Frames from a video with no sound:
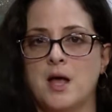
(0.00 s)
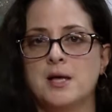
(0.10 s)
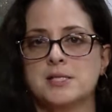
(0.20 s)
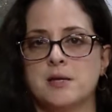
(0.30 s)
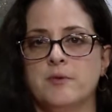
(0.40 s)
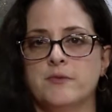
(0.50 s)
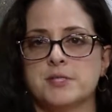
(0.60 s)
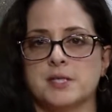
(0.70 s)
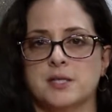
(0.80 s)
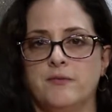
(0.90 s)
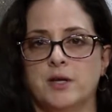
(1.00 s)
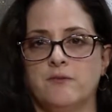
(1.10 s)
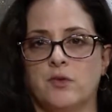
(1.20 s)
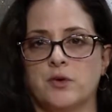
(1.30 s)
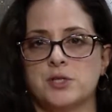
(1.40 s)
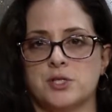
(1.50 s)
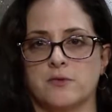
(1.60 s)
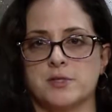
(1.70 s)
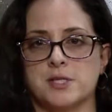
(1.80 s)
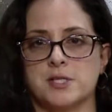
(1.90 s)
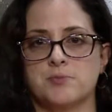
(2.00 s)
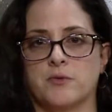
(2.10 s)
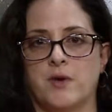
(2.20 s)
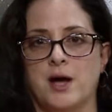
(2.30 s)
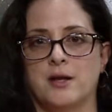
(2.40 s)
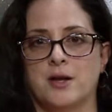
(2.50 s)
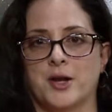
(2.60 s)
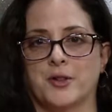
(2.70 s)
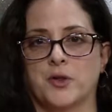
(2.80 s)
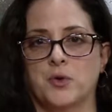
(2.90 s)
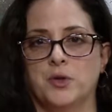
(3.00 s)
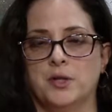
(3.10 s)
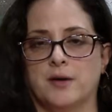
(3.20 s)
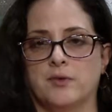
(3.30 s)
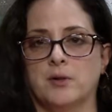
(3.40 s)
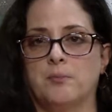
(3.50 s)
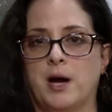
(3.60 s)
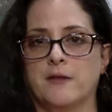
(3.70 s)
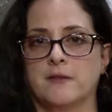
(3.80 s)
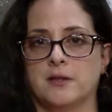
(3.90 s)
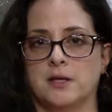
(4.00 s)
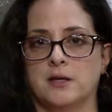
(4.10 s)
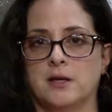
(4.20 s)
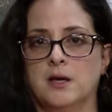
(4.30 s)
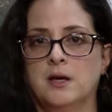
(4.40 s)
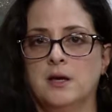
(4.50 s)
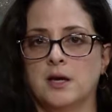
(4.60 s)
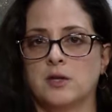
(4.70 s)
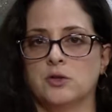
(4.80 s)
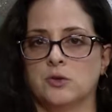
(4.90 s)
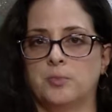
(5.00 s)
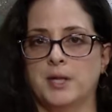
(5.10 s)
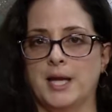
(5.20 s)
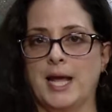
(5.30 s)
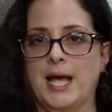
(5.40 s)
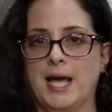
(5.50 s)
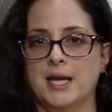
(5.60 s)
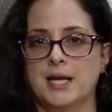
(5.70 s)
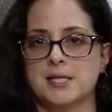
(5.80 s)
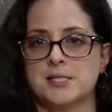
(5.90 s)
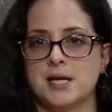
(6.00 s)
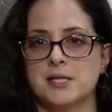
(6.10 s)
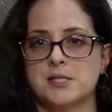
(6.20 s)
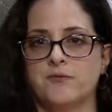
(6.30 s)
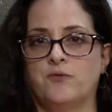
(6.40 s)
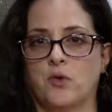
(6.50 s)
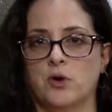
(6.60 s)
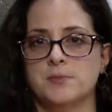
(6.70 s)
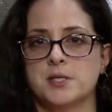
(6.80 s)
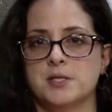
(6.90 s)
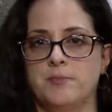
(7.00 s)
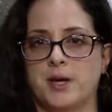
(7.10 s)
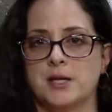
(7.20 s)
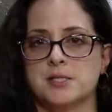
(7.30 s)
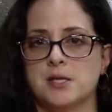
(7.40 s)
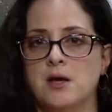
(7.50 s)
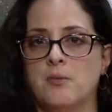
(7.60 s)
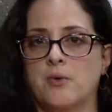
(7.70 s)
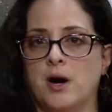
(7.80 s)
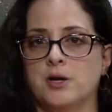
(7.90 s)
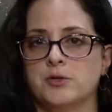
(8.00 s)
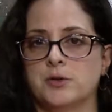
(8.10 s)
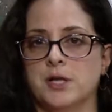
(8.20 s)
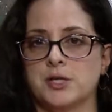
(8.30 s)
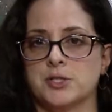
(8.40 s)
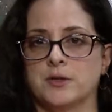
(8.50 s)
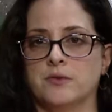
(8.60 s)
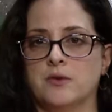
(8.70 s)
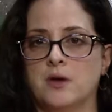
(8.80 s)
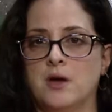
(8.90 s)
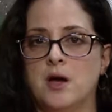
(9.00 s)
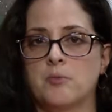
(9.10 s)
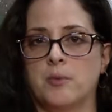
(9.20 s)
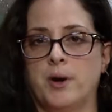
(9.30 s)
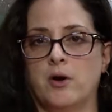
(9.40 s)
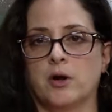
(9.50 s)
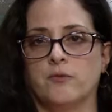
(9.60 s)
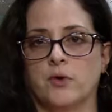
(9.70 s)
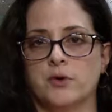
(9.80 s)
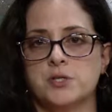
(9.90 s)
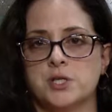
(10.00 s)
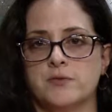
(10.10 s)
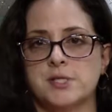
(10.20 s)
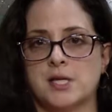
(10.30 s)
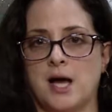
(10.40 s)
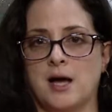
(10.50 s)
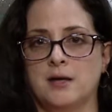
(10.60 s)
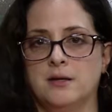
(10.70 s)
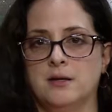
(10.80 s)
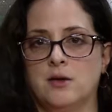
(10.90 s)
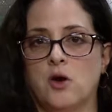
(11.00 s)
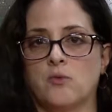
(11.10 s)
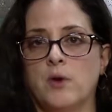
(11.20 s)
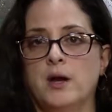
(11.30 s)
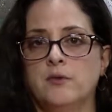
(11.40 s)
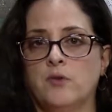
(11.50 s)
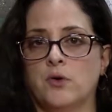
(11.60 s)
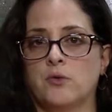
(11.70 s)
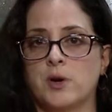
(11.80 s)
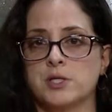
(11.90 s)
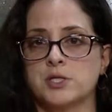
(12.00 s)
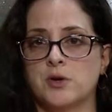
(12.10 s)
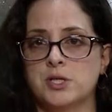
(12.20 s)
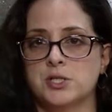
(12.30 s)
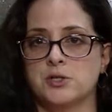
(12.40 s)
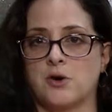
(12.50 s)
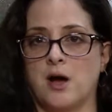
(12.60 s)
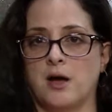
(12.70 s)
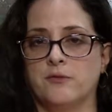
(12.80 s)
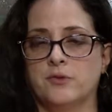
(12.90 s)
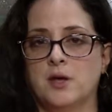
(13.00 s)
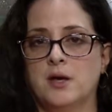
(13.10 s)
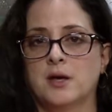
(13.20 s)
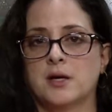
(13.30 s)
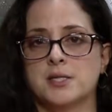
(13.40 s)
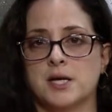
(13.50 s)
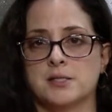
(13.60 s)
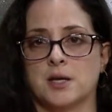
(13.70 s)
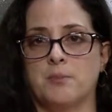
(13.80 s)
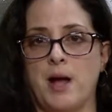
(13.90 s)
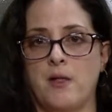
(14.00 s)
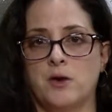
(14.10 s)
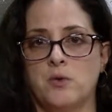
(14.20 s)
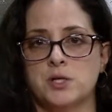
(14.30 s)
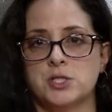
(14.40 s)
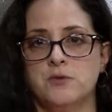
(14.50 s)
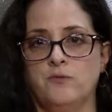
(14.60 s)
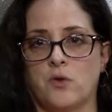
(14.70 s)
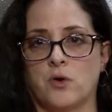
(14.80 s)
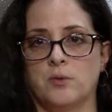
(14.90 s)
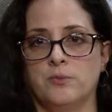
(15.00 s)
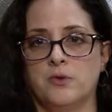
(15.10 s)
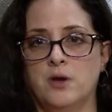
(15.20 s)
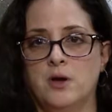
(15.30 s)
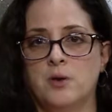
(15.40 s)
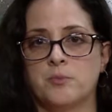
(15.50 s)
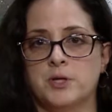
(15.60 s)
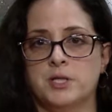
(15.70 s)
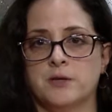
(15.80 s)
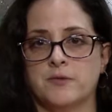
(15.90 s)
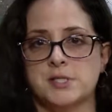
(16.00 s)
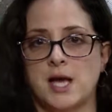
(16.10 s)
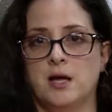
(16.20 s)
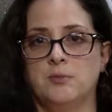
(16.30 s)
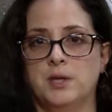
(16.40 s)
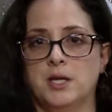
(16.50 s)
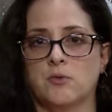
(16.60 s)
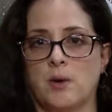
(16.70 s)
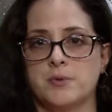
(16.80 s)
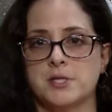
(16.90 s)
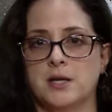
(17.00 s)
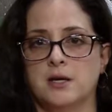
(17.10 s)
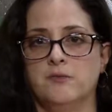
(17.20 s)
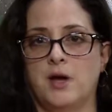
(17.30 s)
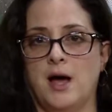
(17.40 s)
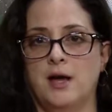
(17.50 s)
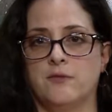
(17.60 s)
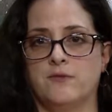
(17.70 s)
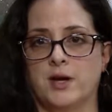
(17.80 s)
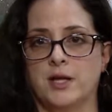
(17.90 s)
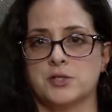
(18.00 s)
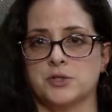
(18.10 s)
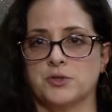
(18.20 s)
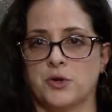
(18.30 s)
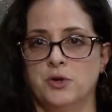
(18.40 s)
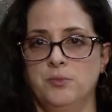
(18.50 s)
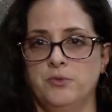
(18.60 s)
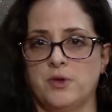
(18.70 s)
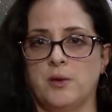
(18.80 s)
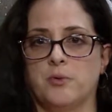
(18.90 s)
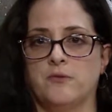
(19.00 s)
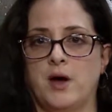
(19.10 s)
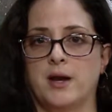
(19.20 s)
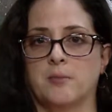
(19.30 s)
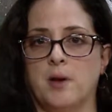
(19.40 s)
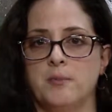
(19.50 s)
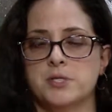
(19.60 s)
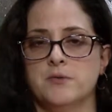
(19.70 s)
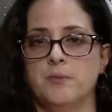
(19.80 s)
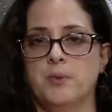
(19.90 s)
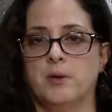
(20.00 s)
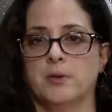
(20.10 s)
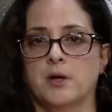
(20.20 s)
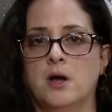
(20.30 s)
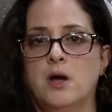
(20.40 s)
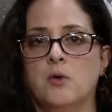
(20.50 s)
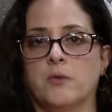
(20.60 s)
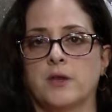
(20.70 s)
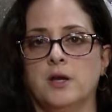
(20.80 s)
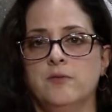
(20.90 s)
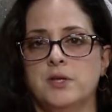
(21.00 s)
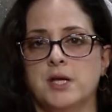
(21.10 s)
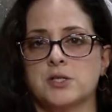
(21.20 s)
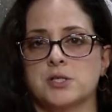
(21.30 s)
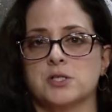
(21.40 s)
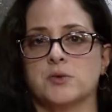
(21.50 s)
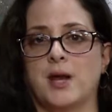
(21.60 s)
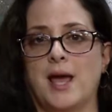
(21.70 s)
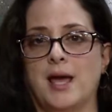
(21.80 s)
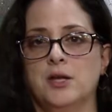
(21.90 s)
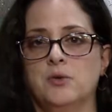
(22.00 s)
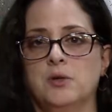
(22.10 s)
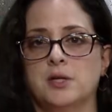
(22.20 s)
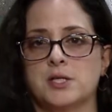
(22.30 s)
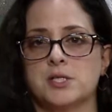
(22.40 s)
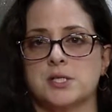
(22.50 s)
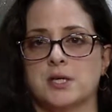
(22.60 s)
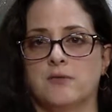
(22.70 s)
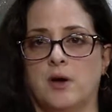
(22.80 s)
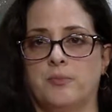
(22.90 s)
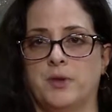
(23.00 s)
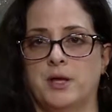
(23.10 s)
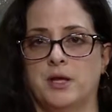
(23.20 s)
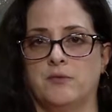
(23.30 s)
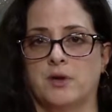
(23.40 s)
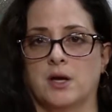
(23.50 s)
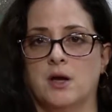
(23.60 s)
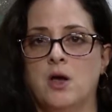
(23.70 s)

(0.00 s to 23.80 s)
Some of the significant voter services provided on a local level by the League include planning candidates' nights, forums, and debates prior to elections, preparing a voter service guide, running voter registration drives, conducting ballot question forums, printing of the town meeting representative guide of financial terms, and providing members of the public with an invitation to an annual legislative update evening